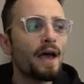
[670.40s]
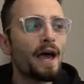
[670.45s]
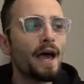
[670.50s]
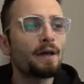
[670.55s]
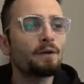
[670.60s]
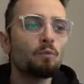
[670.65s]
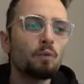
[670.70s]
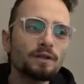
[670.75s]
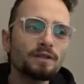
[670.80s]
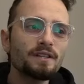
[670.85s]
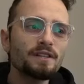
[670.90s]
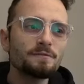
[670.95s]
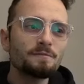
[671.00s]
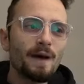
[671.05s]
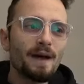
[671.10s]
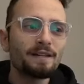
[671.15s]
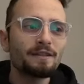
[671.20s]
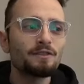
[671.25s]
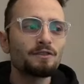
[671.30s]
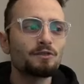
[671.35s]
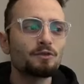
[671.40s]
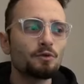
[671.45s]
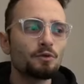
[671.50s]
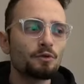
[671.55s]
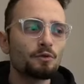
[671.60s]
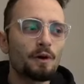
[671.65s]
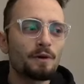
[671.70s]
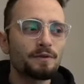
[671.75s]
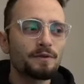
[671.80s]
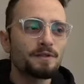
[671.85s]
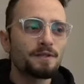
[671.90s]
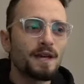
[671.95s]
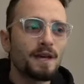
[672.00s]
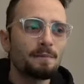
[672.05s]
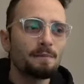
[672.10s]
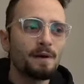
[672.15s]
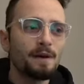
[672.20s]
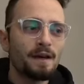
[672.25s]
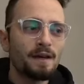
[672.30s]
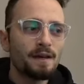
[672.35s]
And what does Magnus do throughout this
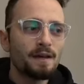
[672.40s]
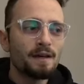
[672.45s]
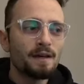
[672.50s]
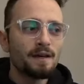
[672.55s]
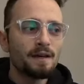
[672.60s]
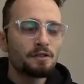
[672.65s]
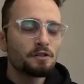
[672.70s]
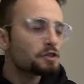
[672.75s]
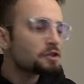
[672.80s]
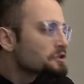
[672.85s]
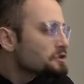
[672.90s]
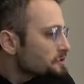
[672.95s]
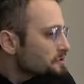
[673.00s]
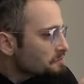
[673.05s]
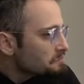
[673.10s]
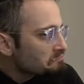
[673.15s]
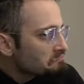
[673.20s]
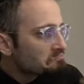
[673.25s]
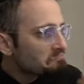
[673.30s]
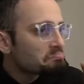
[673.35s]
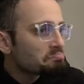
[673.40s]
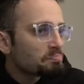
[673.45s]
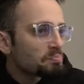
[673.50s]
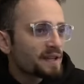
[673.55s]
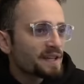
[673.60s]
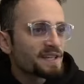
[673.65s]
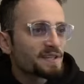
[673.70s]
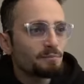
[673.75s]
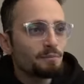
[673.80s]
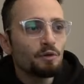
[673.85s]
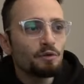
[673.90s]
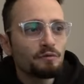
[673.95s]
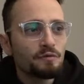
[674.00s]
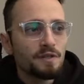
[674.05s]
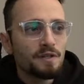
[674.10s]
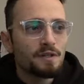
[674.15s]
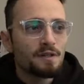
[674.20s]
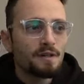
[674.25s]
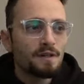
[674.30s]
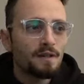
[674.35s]
game? Just plays
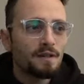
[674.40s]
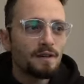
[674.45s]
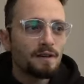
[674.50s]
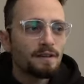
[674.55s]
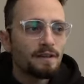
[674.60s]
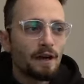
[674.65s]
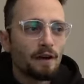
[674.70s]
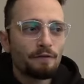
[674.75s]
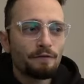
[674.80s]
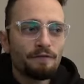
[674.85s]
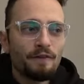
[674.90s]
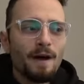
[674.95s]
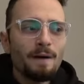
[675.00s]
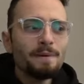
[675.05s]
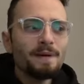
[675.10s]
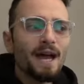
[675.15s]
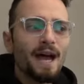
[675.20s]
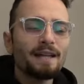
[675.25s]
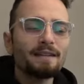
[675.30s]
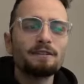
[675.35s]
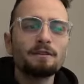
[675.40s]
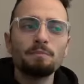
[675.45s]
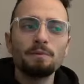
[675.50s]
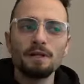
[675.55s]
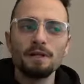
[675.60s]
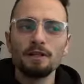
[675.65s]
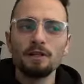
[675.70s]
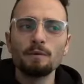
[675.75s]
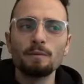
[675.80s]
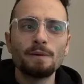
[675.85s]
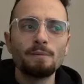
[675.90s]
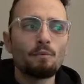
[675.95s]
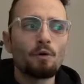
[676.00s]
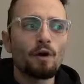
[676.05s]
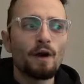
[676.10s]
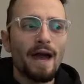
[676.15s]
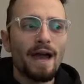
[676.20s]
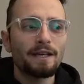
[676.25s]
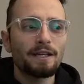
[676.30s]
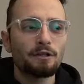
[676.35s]
moves. Now, Fabi had to be a little bit
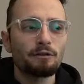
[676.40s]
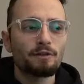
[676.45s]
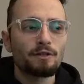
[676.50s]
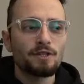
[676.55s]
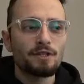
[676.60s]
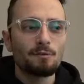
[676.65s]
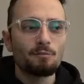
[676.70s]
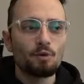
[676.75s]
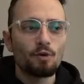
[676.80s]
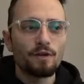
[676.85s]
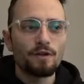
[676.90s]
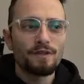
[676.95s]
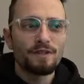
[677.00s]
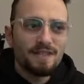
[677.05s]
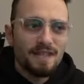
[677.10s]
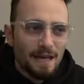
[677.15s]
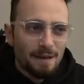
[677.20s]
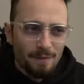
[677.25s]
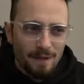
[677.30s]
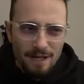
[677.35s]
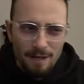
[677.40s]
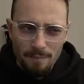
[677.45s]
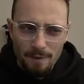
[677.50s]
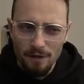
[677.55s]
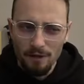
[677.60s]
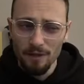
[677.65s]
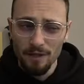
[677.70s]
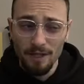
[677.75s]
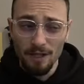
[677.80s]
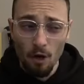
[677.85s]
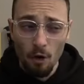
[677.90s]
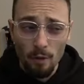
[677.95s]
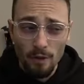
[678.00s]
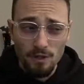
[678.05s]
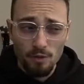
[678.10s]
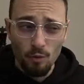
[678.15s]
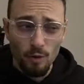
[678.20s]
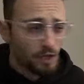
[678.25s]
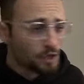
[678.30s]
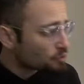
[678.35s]
more accurate somewhere in this game. Like, apparently going
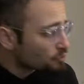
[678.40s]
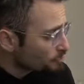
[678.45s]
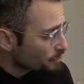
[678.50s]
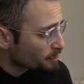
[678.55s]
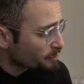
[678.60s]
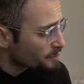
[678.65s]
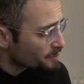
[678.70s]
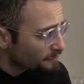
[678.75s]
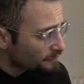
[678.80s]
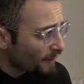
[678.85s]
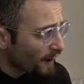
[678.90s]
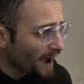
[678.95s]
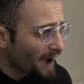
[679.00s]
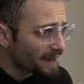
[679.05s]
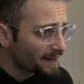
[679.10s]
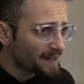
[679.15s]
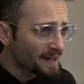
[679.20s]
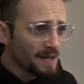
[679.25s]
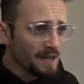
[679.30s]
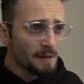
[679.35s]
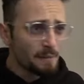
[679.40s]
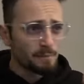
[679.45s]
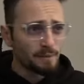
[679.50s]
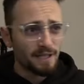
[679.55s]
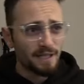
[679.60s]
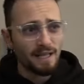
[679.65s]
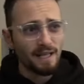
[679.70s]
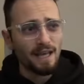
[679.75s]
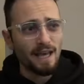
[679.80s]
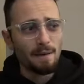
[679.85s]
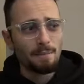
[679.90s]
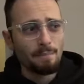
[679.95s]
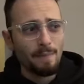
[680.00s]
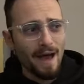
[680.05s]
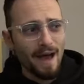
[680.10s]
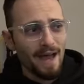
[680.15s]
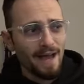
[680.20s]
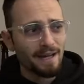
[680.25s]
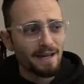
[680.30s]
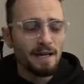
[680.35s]
to h three was fine, but then he came
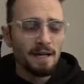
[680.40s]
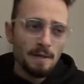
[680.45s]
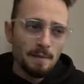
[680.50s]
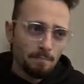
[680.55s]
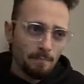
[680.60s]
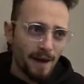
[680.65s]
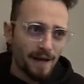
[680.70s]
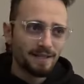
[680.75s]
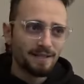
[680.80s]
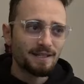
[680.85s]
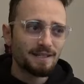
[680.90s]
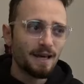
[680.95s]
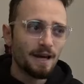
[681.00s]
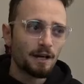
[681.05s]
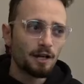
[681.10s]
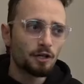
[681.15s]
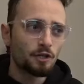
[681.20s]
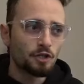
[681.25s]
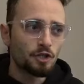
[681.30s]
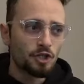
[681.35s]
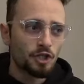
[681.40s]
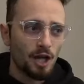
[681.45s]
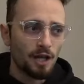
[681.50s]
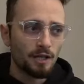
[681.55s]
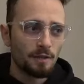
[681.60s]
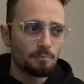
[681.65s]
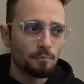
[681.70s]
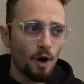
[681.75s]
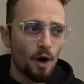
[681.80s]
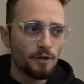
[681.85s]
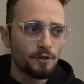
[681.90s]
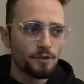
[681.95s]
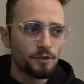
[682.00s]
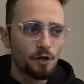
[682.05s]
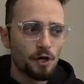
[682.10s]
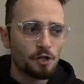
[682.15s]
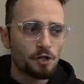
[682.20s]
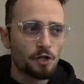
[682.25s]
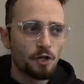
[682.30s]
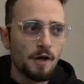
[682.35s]
back. Magnus got a good solid pawn
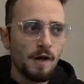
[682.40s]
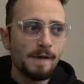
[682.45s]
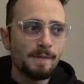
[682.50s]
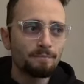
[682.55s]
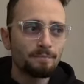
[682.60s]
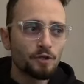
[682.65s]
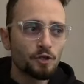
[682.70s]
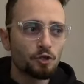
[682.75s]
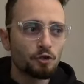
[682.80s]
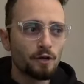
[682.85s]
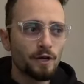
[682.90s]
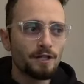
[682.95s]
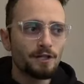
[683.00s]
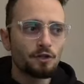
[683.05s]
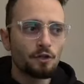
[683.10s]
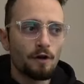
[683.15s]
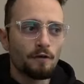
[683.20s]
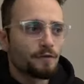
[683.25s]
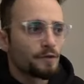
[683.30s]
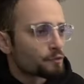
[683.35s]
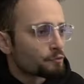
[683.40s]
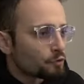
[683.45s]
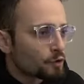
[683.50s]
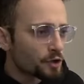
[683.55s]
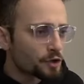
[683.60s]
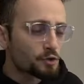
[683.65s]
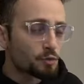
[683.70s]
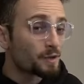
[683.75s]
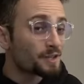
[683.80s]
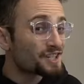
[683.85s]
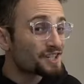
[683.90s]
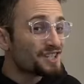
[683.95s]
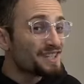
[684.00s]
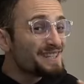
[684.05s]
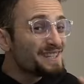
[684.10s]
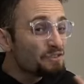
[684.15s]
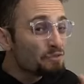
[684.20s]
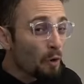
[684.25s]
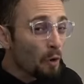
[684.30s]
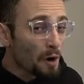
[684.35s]
structure. Trades off the rooks, which
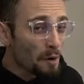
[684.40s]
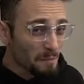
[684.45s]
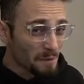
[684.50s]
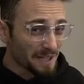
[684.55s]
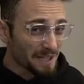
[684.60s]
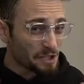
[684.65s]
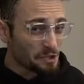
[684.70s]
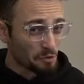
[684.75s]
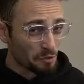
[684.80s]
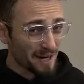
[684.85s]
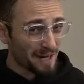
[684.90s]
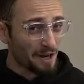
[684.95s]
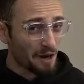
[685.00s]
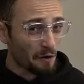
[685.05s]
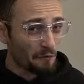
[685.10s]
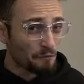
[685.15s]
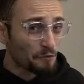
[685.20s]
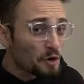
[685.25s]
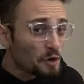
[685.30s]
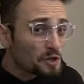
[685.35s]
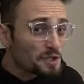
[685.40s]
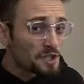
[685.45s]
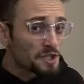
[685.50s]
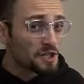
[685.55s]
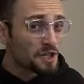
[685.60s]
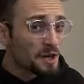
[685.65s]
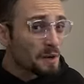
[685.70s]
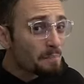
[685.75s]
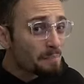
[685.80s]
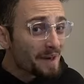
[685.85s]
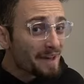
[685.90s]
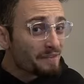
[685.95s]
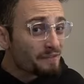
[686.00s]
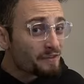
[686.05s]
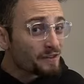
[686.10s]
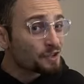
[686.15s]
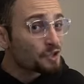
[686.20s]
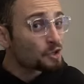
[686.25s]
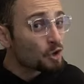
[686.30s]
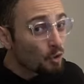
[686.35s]
normally trading off rooks is going to
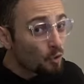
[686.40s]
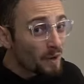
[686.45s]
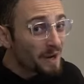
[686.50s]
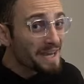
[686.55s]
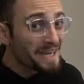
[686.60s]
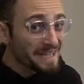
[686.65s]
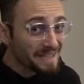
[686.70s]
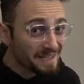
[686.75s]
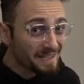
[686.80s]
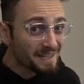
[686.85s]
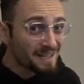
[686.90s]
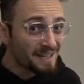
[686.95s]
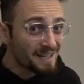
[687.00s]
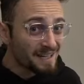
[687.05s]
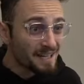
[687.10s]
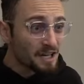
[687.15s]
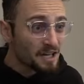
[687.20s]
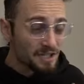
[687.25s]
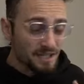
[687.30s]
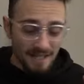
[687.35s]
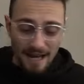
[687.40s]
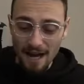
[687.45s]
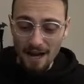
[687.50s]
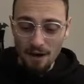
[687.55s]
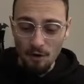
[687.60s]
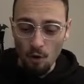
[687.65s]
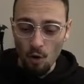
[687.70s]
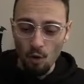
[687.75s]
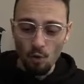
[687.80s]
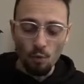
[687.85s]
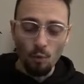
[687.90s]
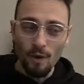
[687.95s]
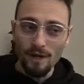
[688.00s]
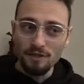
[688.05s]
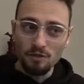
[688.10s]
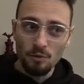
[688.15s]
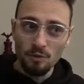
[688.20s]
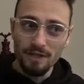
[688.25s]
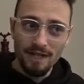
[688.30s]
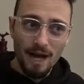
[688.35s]
benefit the queen. Because now, oh,
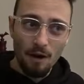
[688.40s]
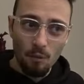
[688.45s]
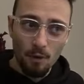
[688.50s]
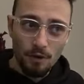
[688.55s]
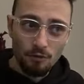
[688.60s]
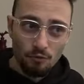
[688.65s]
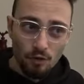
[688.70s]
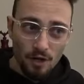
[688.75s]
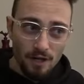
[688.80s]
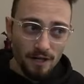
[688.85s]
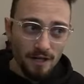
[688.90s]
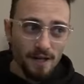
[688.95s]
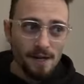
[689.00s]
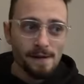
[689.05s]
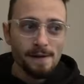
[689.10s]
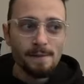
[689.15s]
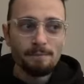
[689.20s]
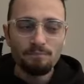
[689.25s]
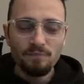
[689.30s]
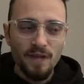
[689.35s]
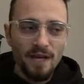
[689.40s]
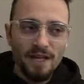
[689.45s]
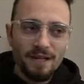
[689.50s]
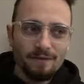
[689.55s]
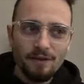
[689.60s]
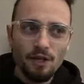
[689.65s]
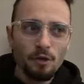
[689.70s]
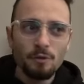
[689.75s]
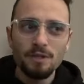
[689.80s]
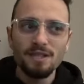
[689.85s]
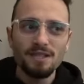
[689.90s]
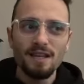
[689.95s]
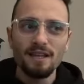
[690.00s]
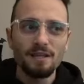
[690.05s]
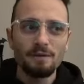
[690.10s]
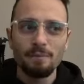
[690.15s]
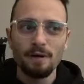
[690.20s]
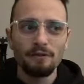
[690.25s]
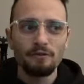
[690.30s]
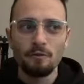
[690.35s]
white's only got one rook. And even though it's
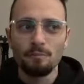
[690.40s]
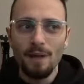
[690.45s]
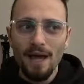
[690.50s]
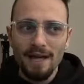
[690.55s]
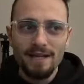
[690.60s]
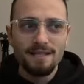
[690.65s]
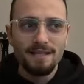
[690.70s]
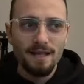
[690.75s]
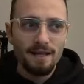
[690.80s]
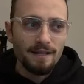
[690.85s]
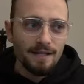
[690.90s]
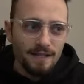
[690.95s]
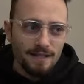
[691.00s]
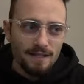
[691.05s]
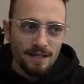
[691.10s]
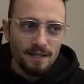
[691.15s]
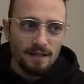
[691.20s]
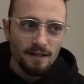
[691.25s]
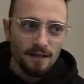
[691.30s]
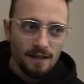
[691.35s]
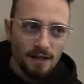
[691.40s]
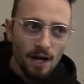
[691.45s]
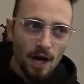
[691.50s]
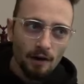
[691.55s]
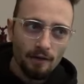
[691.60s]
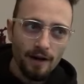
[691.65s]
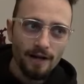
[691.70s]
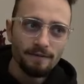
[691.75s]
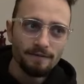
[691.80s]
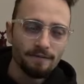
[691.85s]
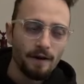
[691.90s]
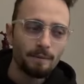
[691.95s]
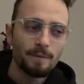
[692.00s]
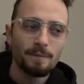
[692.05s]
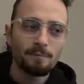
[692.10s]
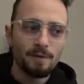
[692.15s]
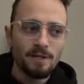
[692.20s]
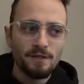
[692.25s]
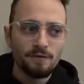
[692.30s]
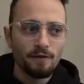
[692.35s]
slightly better for black, it's not easy. All right,
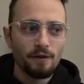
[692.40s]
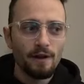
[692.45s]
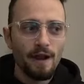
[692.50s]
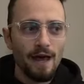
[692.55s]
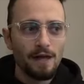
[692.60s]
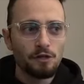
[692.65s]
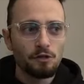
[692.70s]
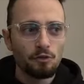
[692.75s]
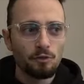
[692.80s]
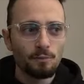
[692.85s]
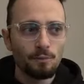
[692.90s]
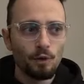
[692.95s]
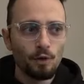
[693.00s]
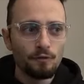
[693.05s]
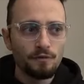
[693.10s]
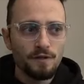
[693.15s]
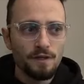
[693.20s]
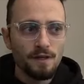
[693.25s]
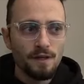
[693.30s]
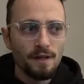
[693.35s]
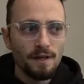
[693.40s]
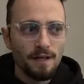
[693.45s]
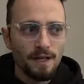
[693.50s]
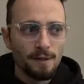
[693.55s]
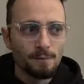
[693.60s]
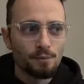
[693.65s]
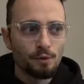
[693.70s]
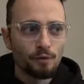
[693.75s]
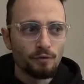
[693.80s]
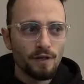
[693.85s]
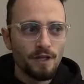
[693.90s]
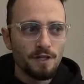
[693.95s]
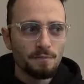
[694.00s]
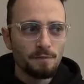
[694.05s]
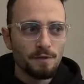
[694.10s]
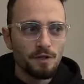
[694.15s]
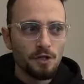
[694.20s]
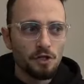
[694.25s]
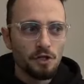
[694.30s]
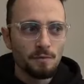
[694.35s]
Fabi plays very natural moves, improving his
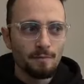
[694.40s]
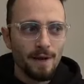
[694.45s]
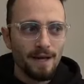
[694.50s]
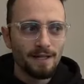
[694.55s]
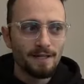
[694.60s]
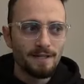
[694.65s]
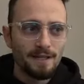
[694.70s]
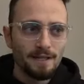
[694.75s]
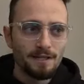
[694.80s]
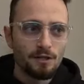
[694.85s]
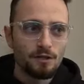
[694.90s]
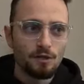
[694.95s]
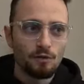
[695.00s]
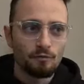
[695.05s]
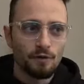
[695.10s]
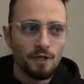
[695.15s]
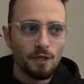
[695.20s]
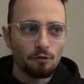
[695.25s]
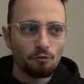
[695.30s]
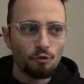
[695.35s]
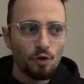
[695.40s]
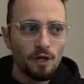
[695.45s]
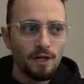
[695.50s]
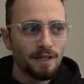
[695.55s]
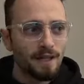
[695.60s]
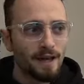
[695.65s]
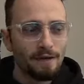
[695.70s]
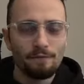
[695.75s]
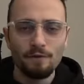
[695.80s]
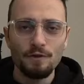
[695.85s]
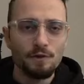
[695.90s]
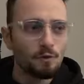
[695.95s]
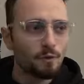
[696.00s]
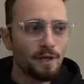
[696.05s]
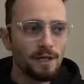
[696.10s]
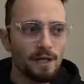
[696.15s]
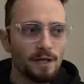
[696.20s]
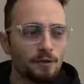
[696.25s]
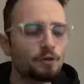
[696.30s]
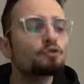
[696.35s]
position. Magnus gets us over here. Rook and knight versus
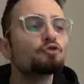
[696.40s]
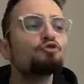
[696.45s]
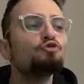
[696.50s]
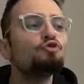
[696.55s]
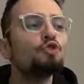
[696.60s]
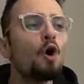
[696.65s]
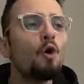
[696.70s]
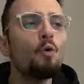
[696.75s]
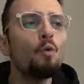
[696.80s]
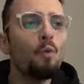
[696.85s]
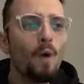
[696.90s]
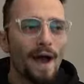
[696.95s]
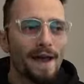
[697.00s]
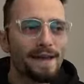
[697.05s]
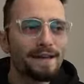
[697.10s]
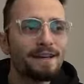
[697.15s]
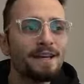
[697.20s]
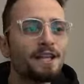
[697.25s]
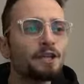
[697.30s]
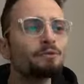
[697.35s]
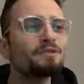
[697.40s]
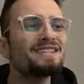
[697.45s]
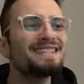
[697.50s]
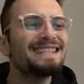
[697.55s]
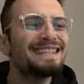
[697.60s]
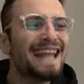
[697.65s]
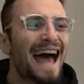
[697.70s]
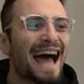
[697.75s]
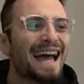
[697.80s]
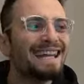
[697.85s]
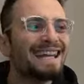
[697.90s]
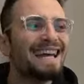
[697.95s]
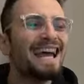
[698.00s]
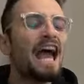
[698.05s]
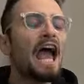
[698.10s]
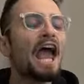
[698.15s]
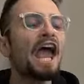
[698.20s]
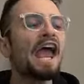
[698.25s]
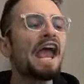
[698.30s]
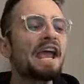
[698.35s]
queen. There's no way. There is not
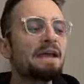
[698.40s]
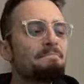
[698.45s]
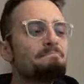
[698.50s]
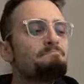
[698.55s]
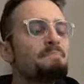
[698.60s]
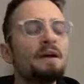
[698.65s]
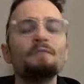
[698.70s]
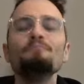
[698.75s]
a...